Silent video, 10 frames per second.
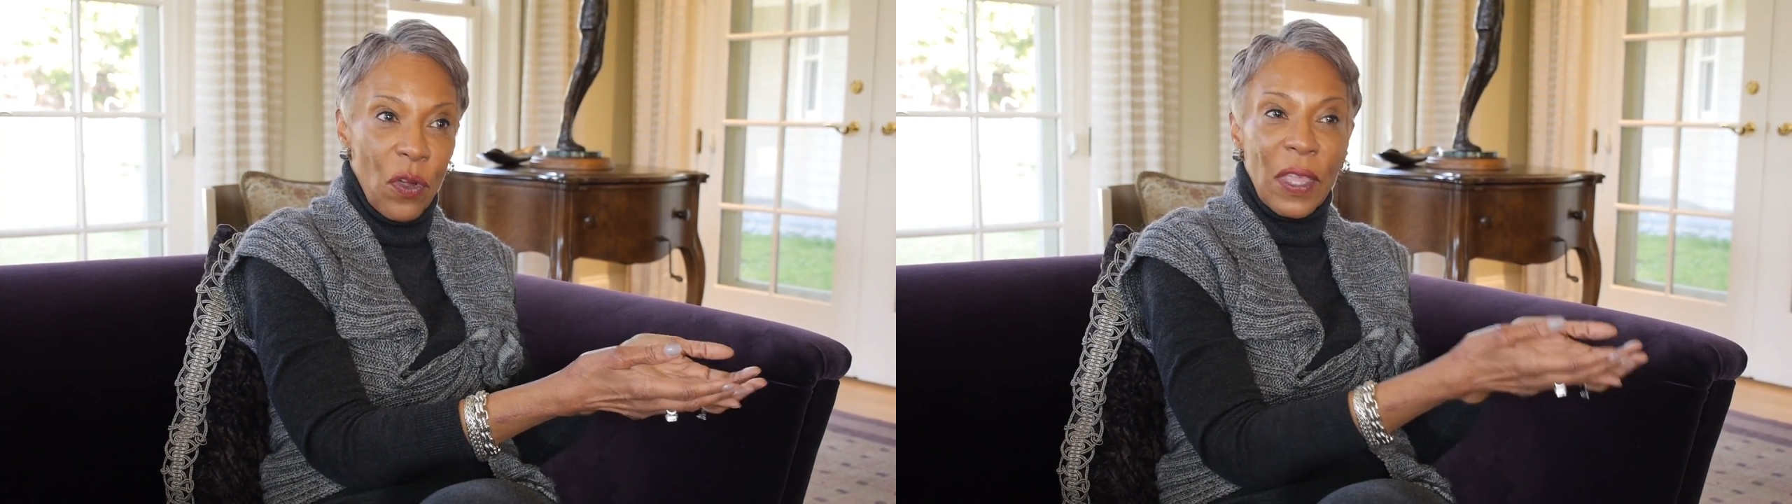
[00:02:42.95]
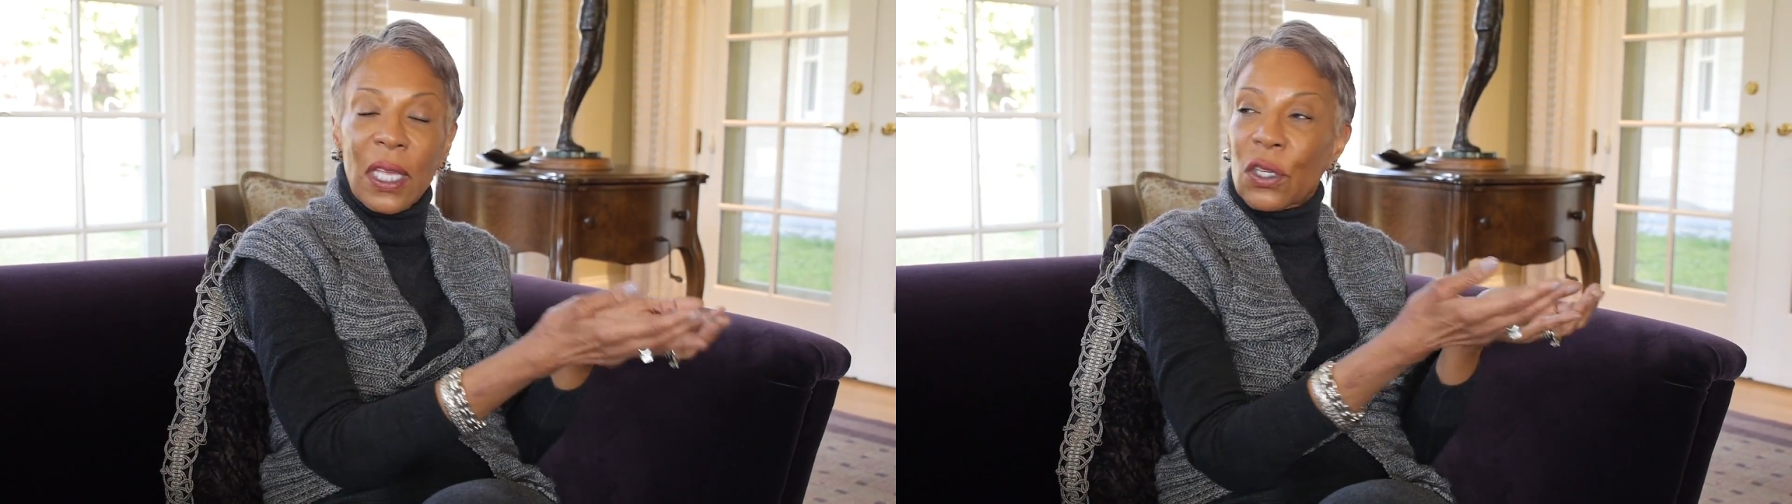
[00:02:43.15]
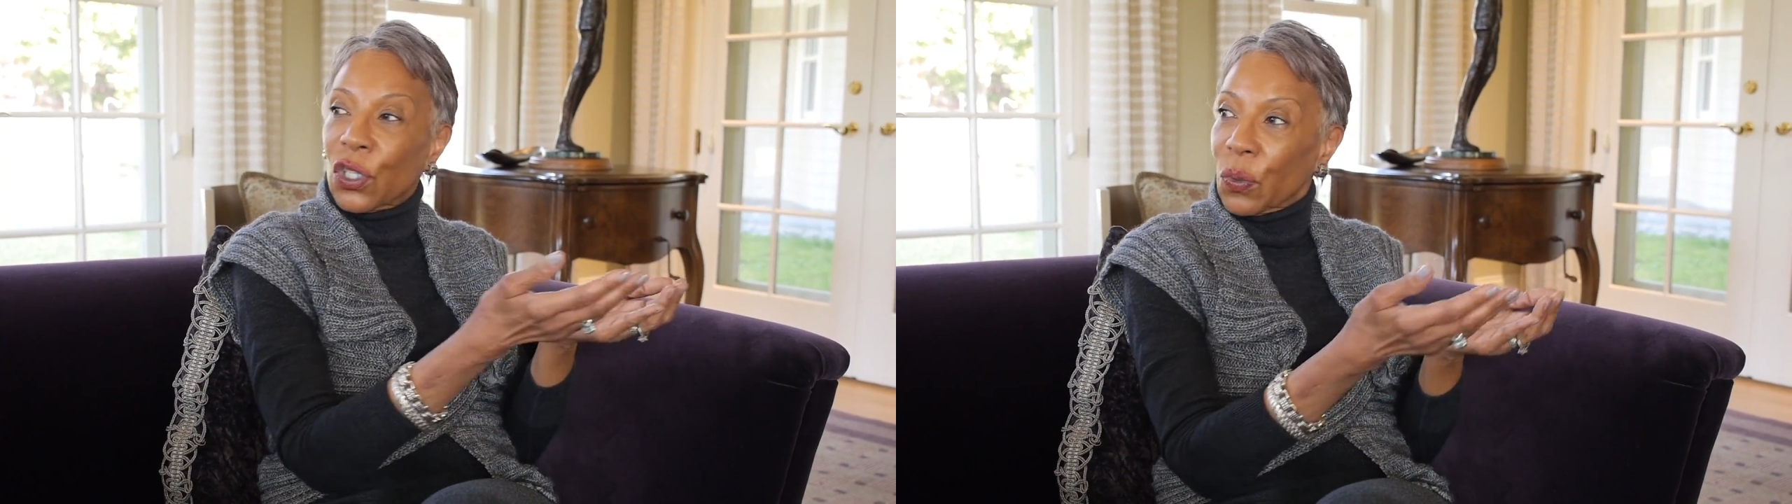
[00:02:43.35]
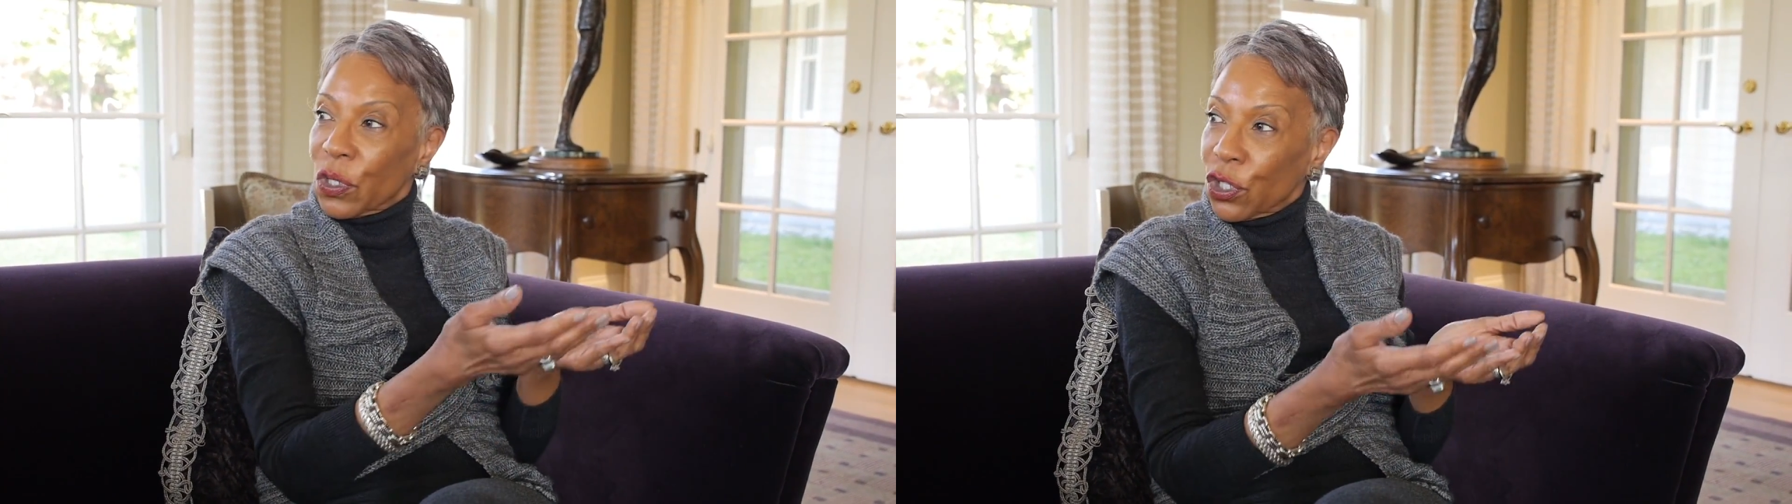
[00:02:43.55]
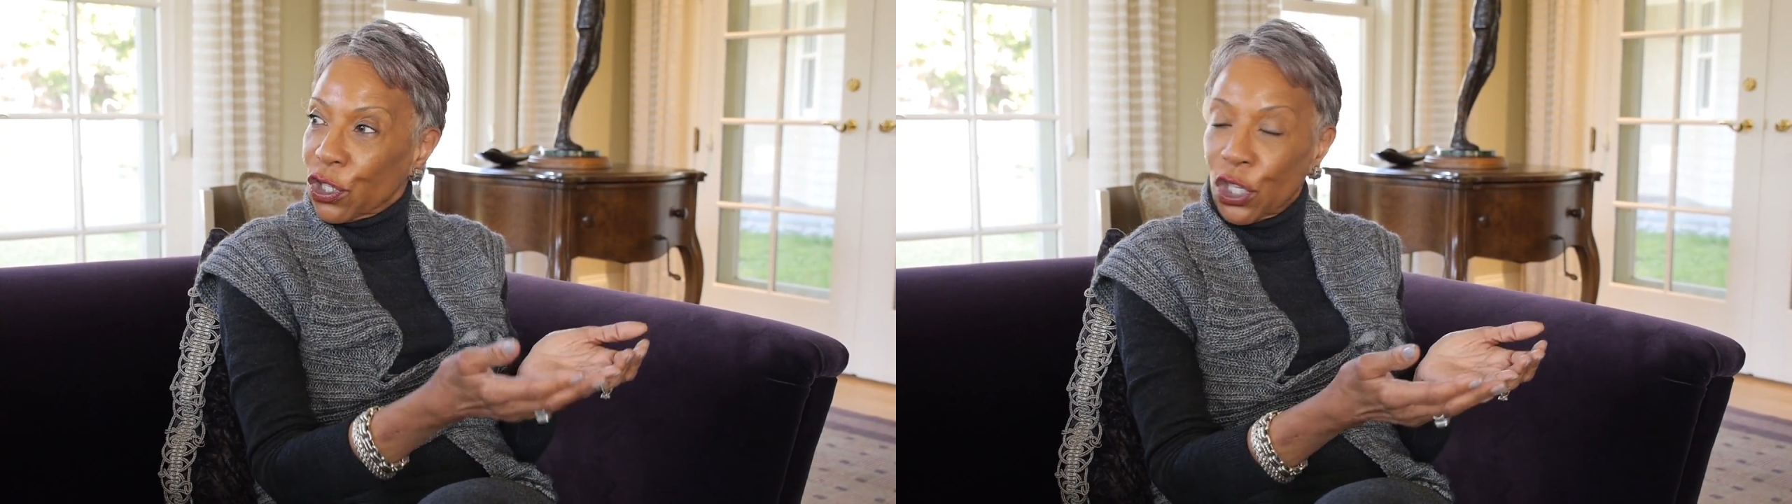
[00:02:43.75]
they can do
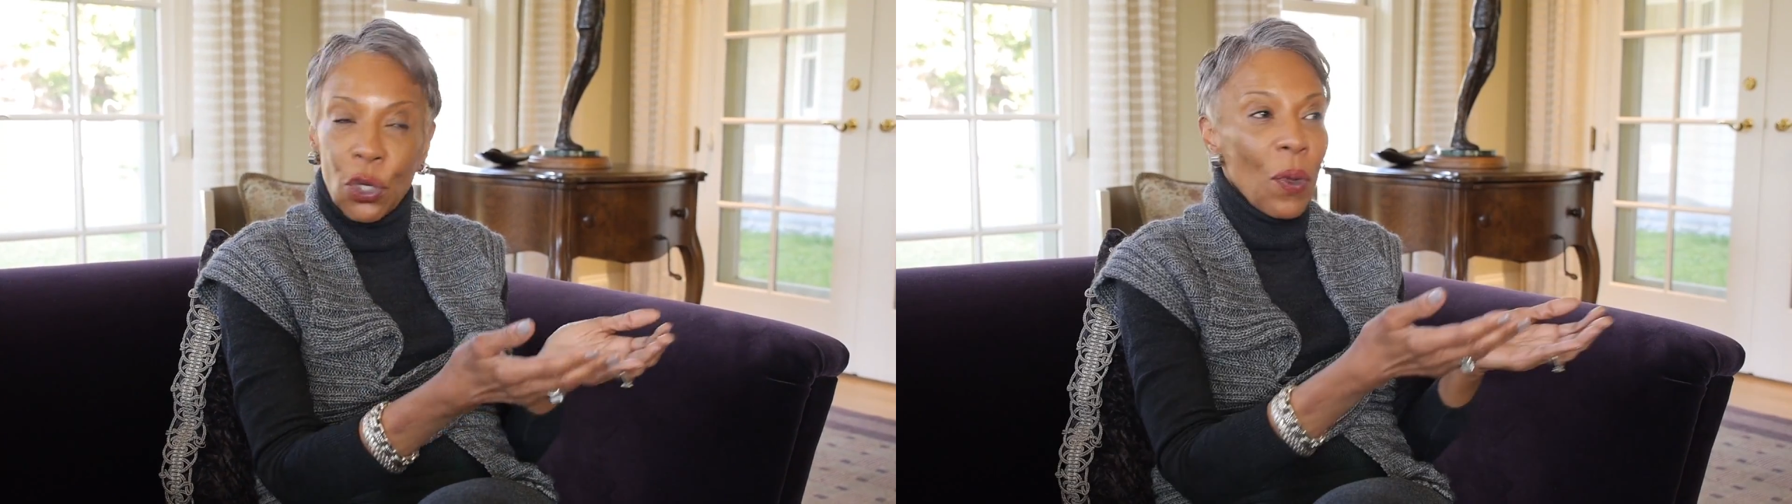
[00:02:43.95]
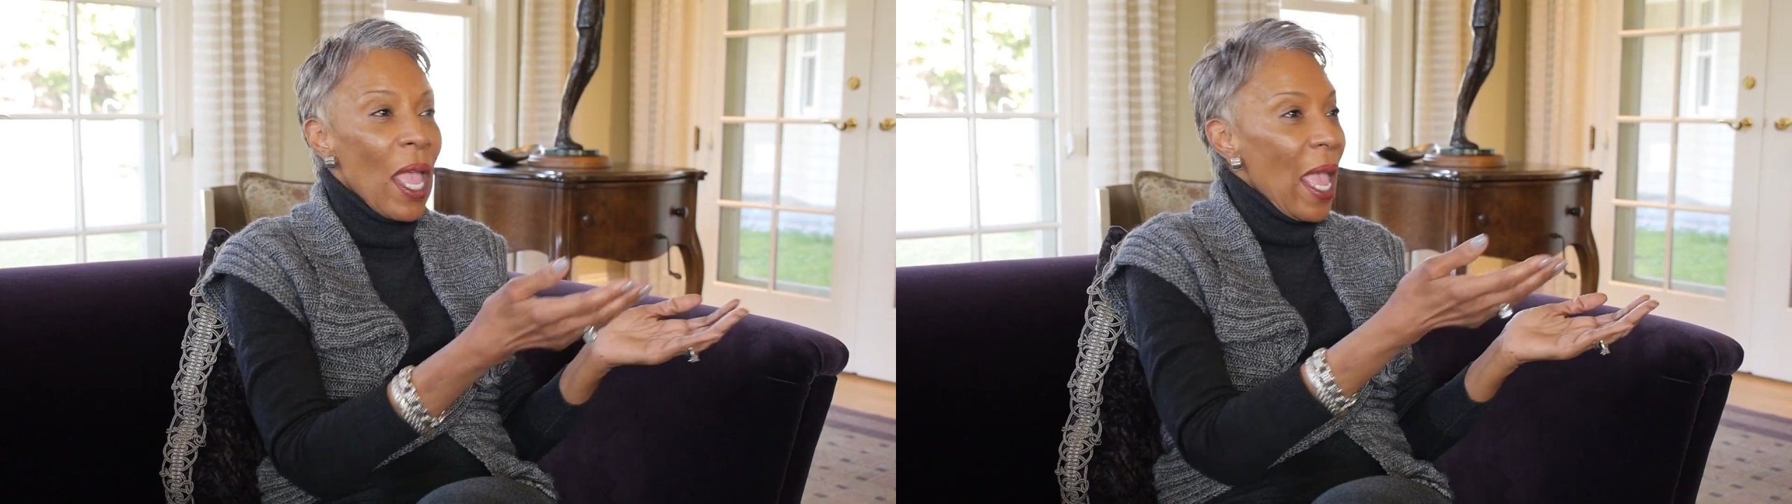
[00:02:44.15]
it to you.